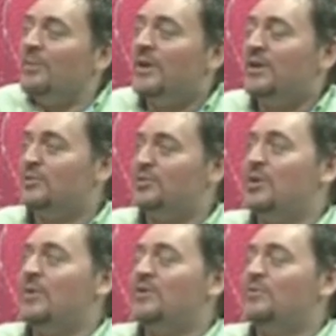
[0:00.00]
because we're
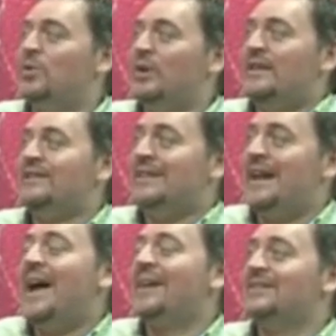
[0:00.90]
so much more easily
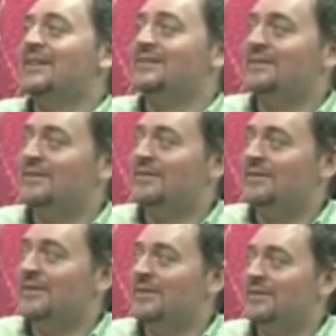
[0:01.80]
accessed
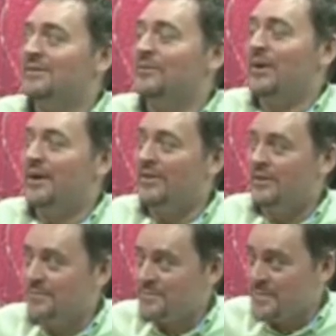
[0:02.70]
to one another.
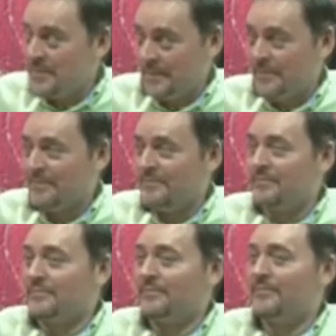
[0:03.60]

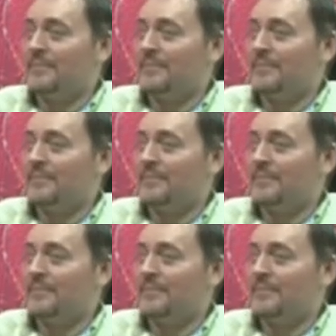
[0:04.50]
Mm-hmm.